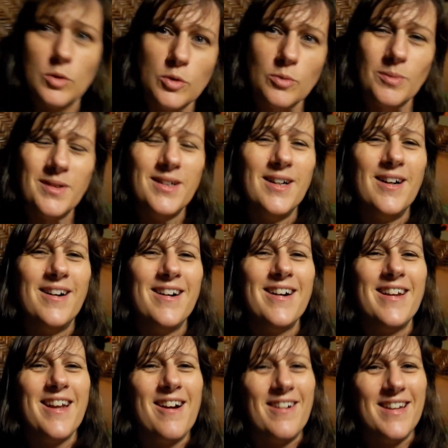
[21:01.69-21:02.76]
boom.
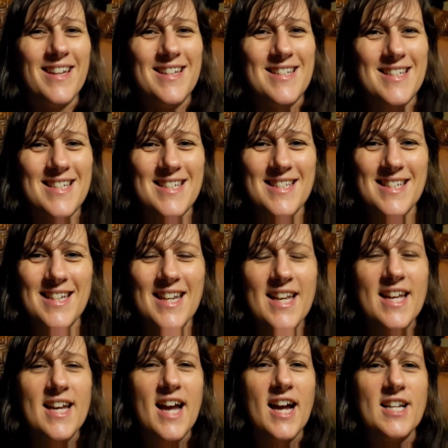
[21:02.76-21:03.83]
Are y'all getting dizzy?
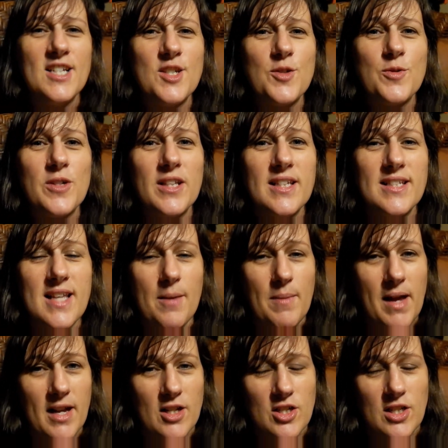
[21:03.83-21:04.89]
I just realized I'm
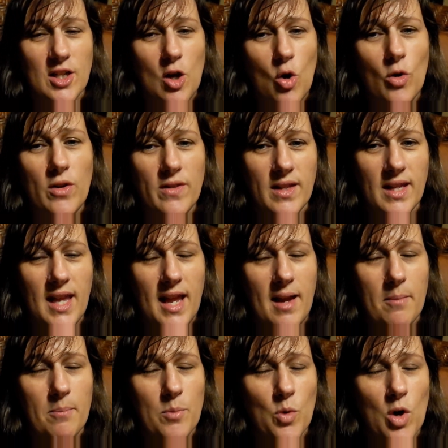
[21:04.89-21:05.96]
actually holding the
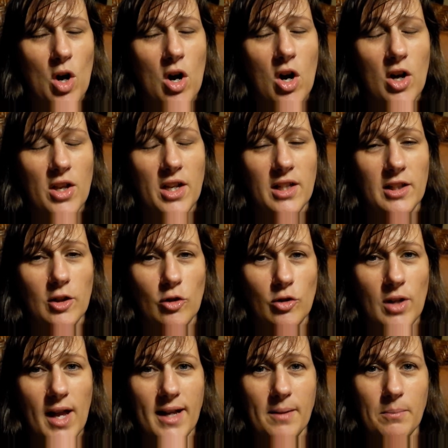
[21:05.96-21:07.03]
camera on a
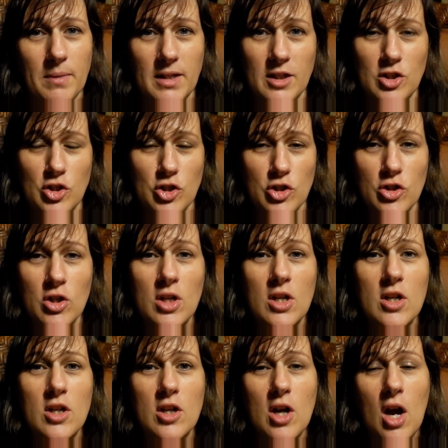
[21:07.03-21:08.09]
little like miniature
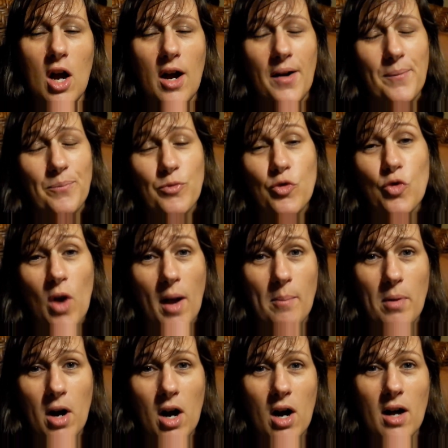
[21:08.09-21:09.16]

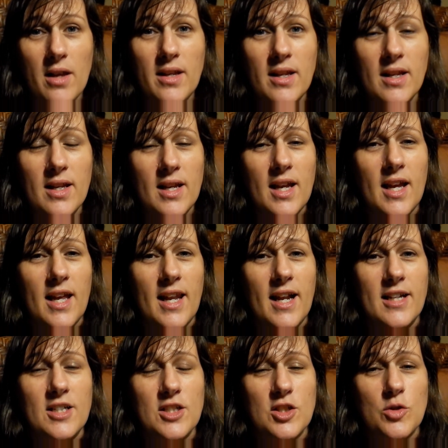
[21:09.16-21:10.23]
tripod, and
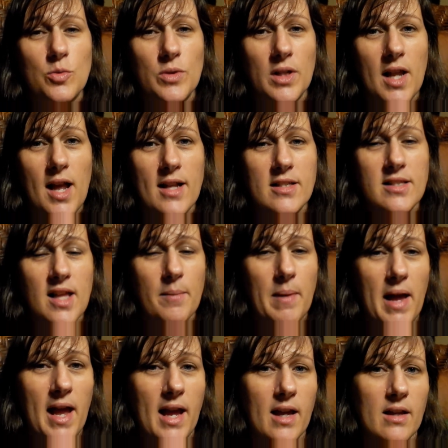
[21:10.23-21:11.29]
I just realized that
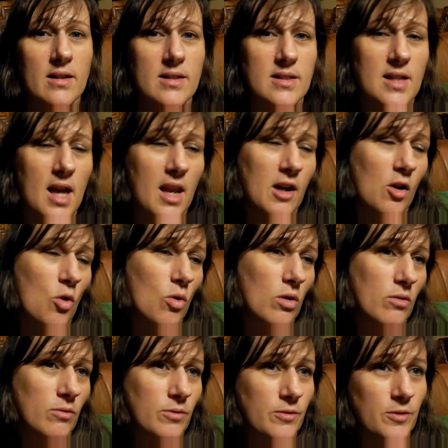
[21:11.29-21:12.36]
my hand is kind of
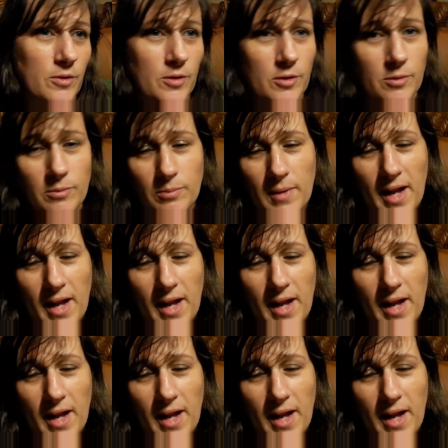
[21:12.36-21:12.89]
going, woo,